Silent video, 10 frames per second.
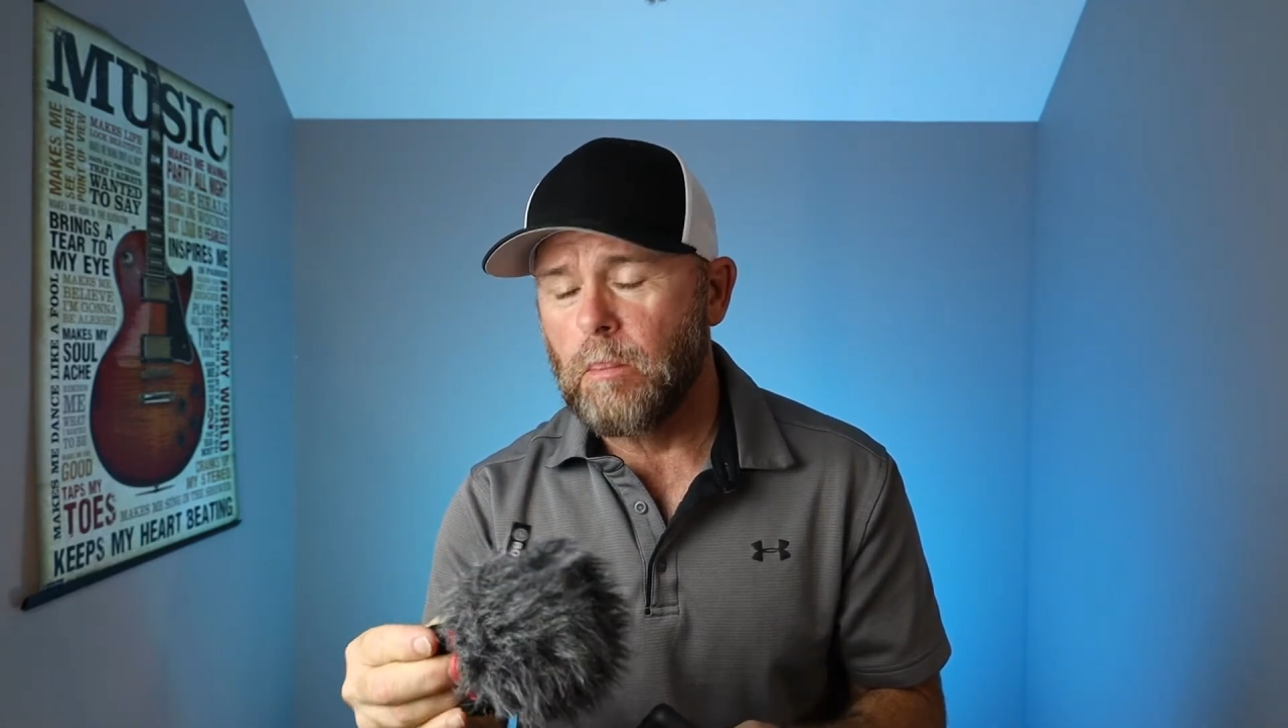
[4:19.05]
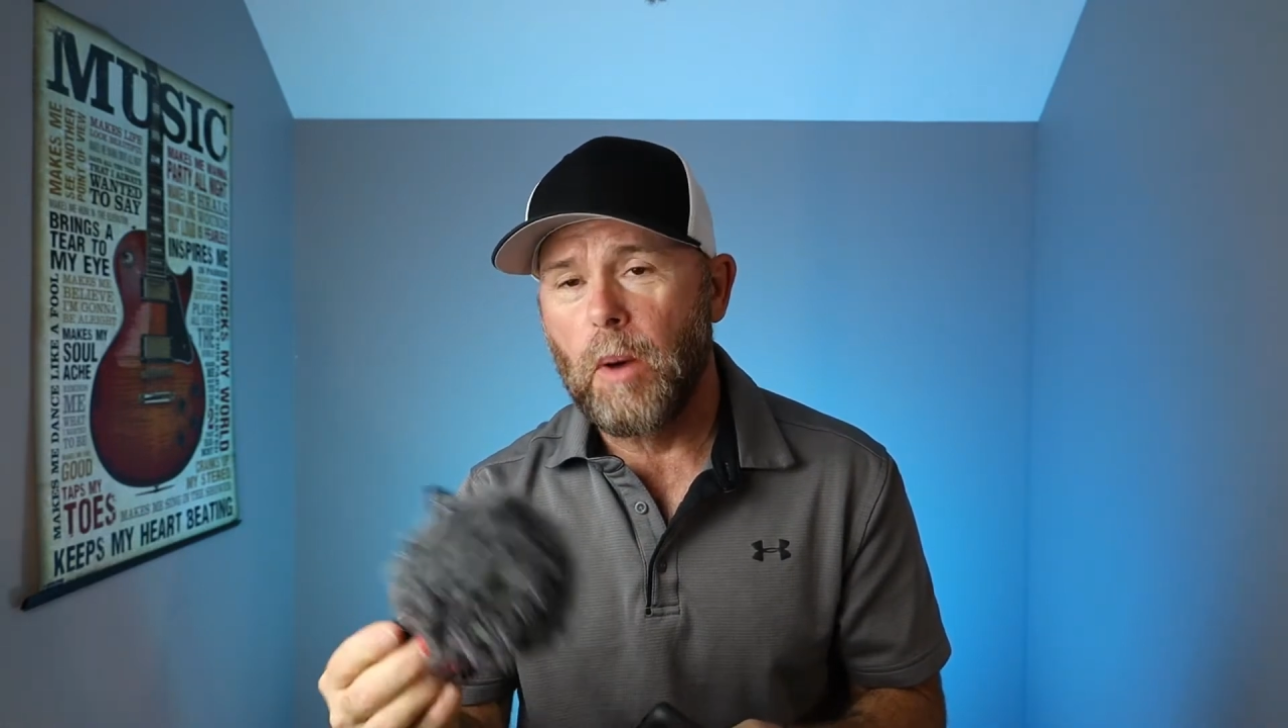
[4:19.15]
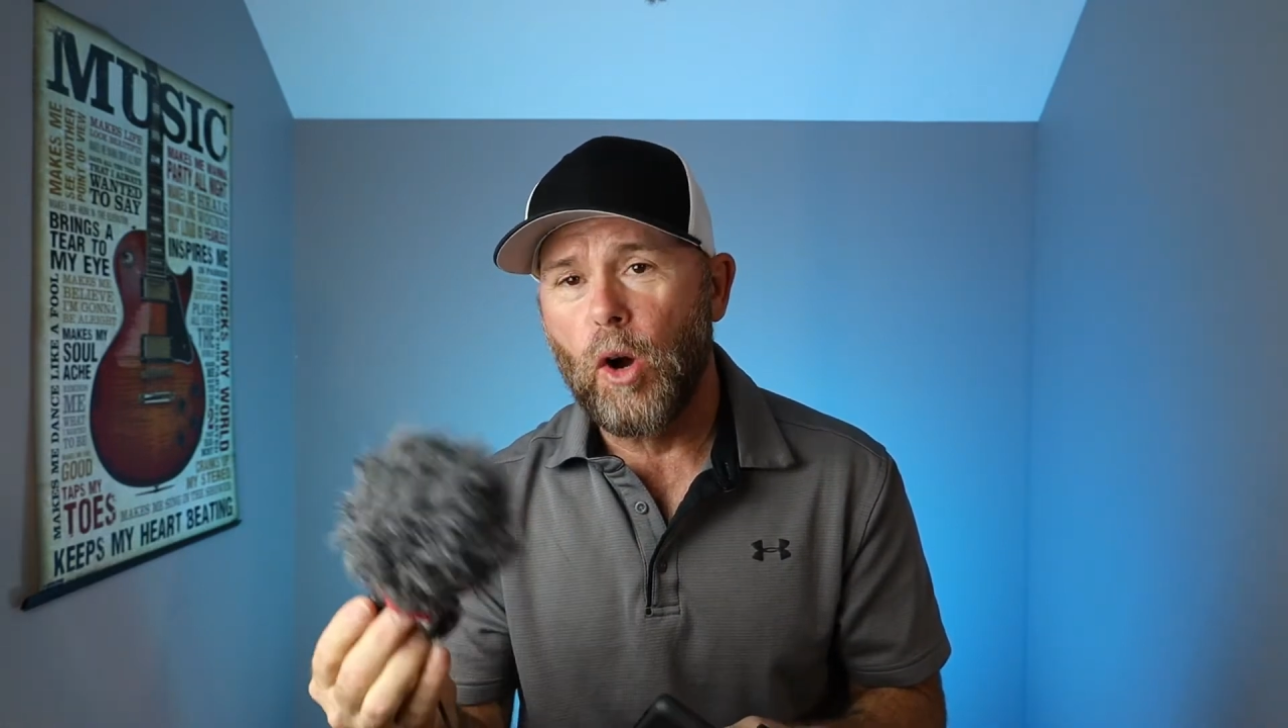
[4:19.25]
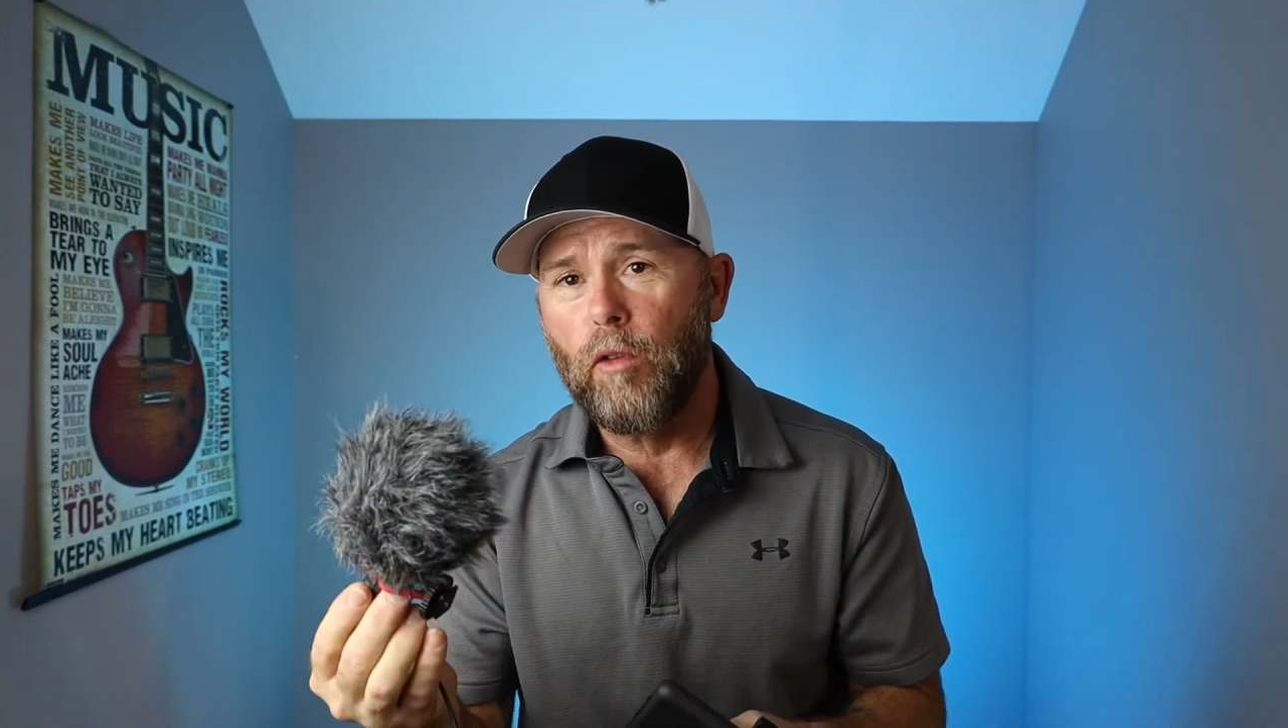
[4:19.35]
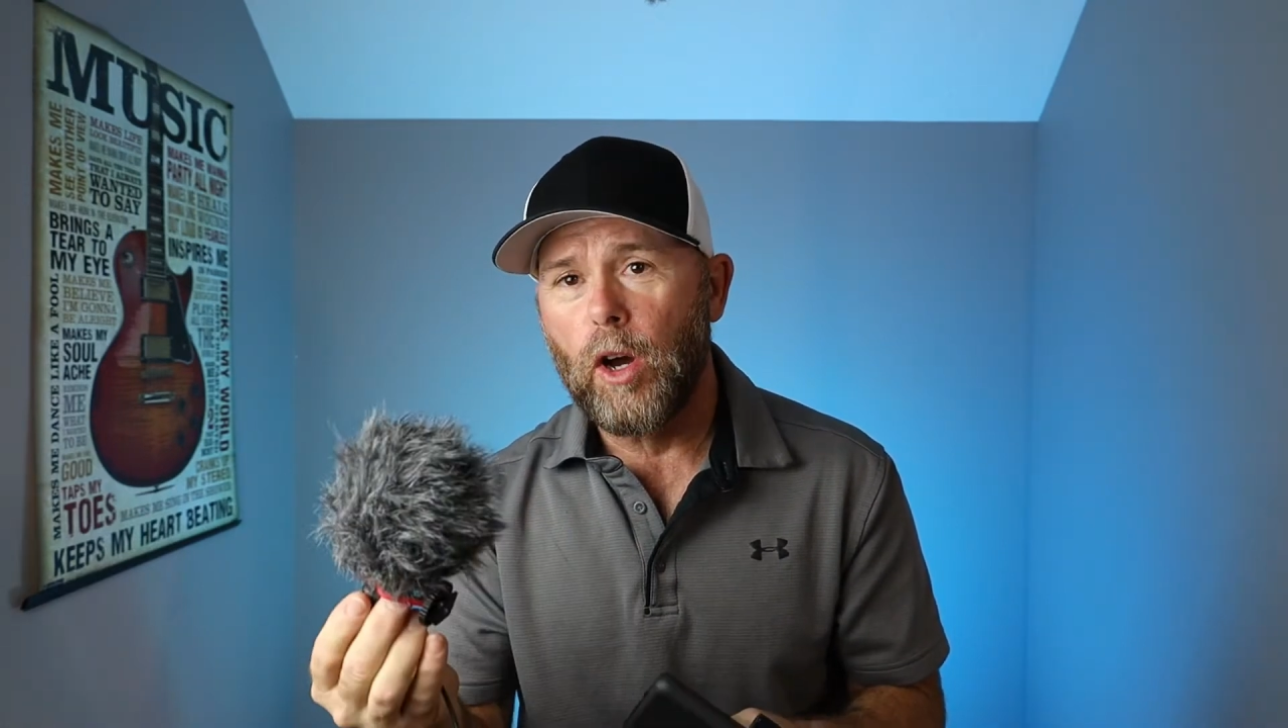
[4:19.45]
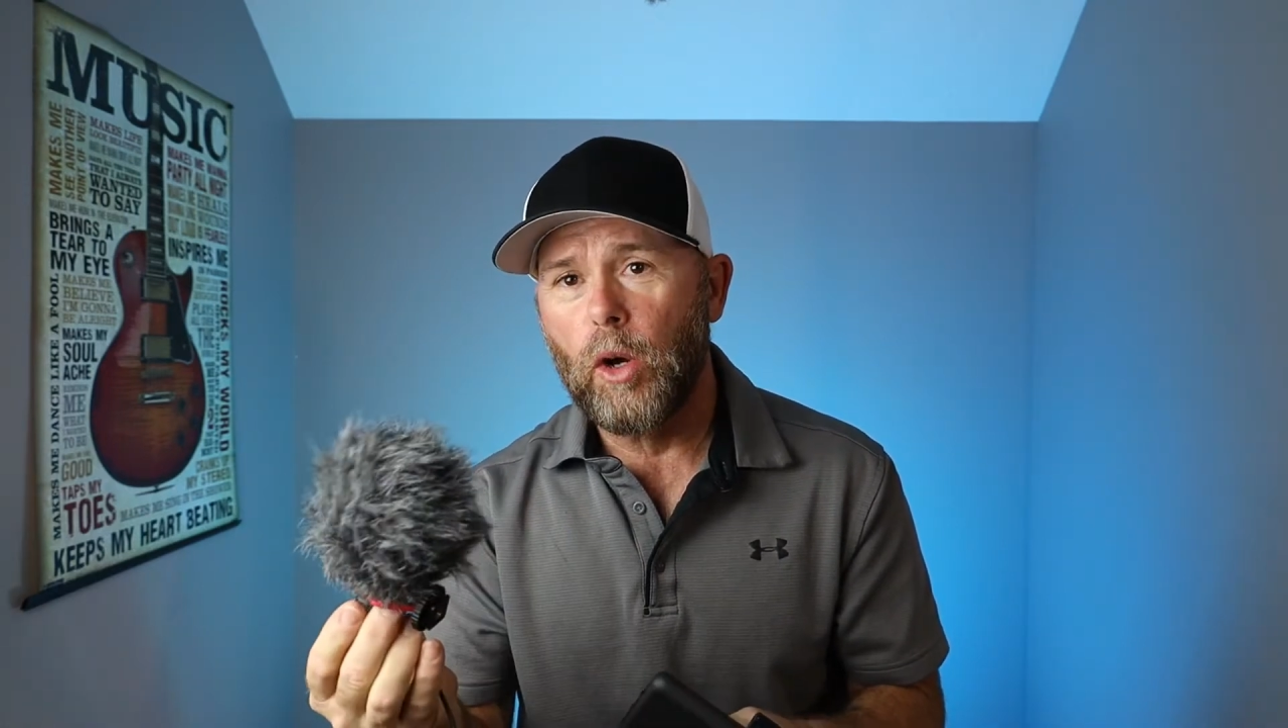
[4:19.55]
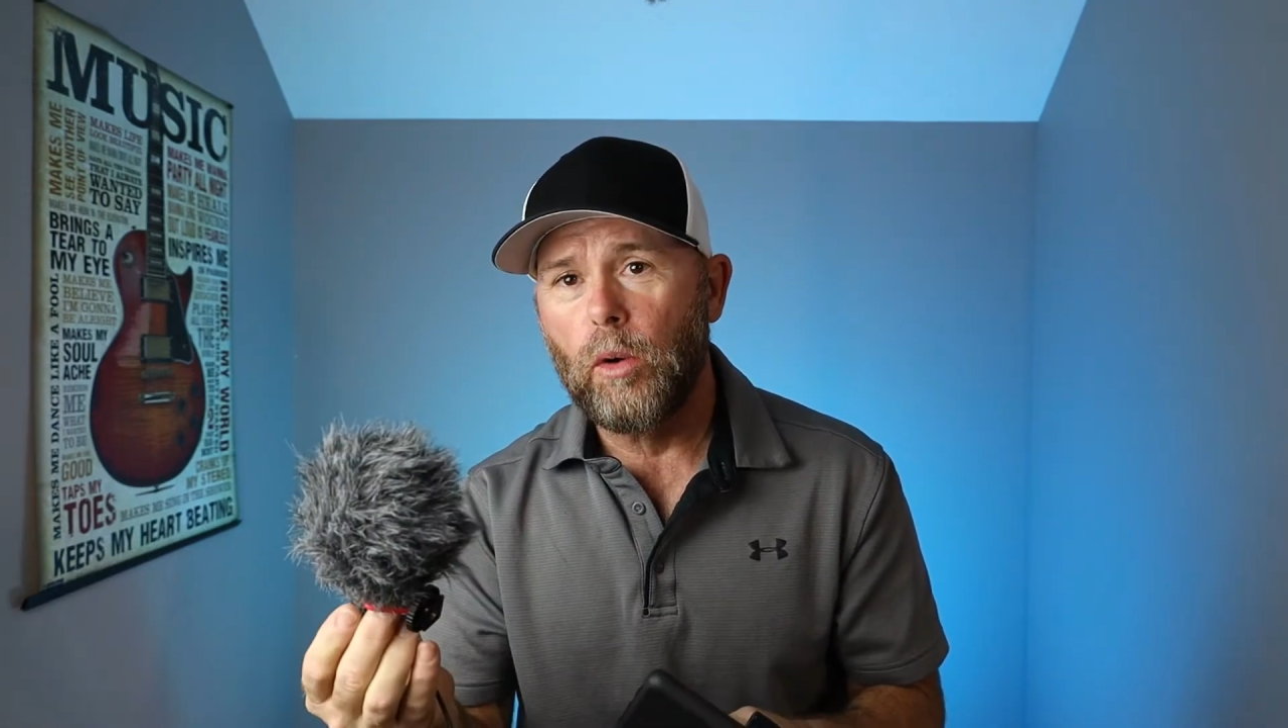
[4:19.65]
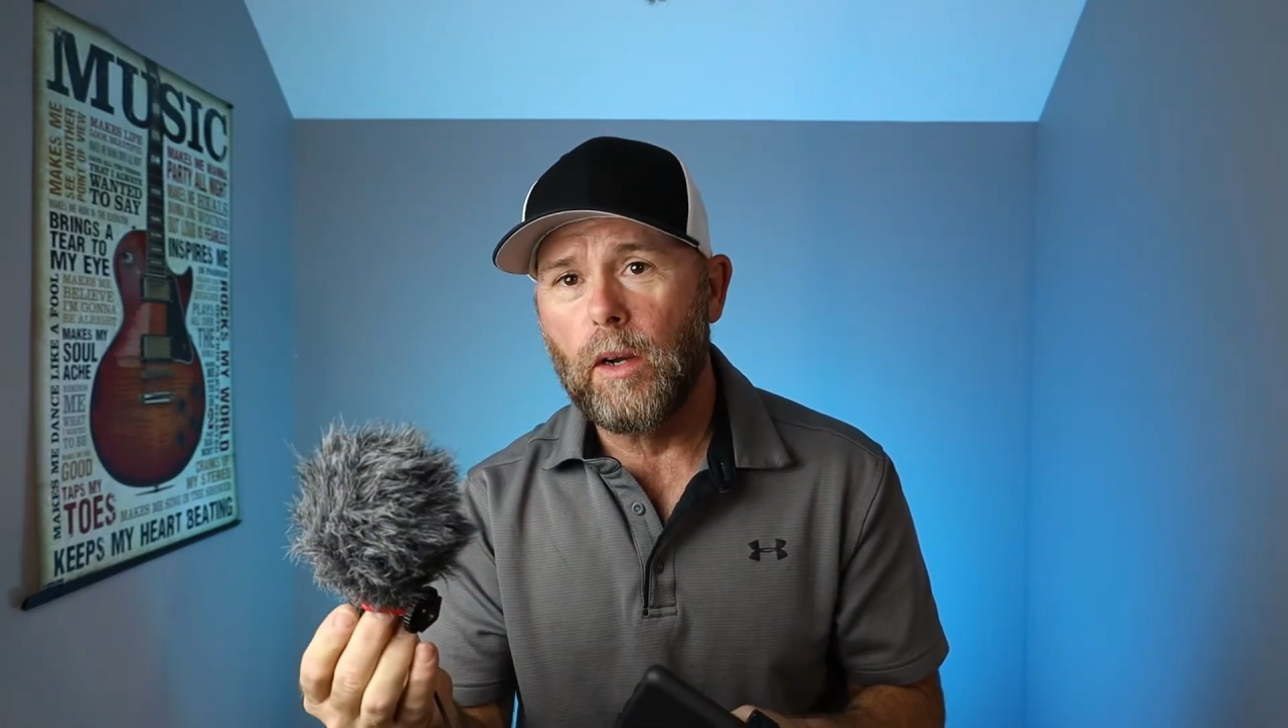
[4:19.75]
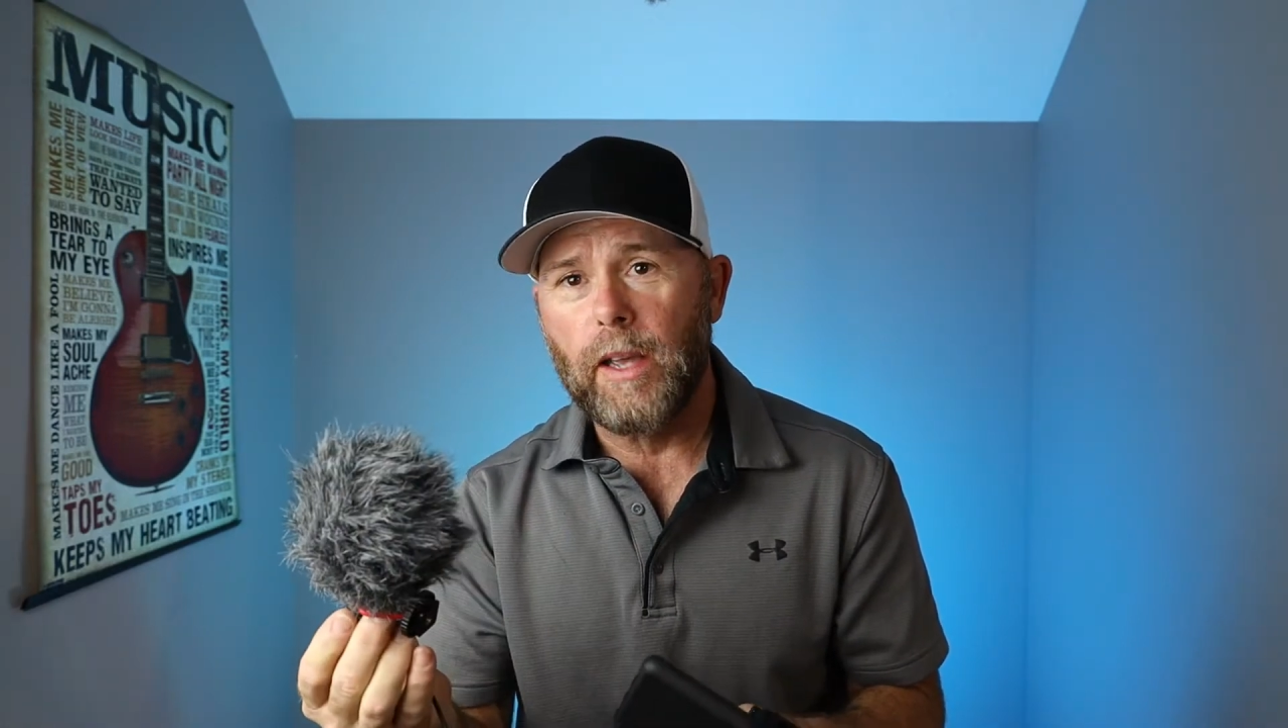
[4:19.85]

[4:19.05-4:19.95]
Movo.